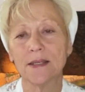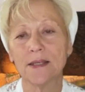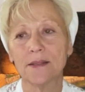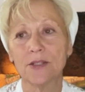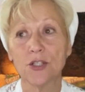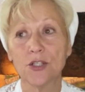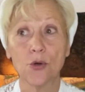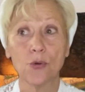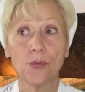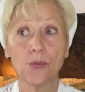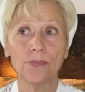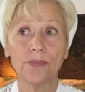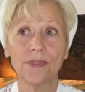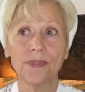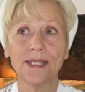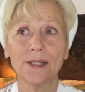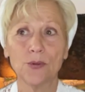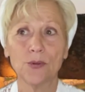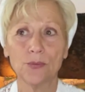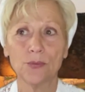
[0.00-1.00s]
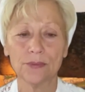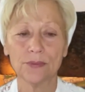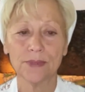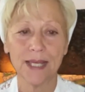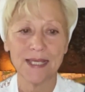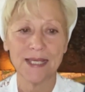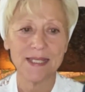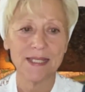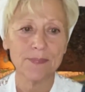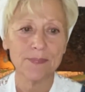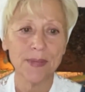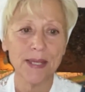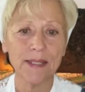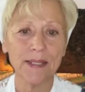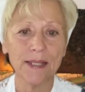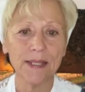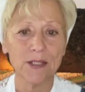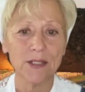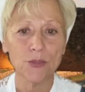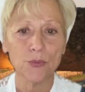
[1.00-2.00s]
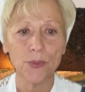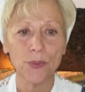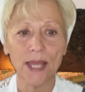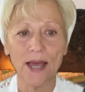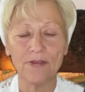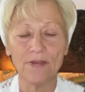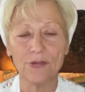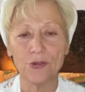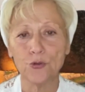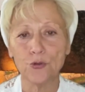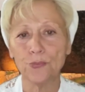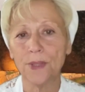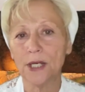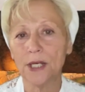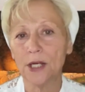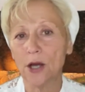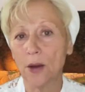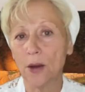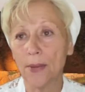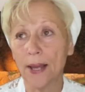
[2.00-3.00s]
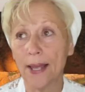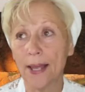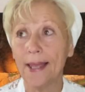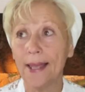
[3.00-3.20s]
So does it mean that we have to become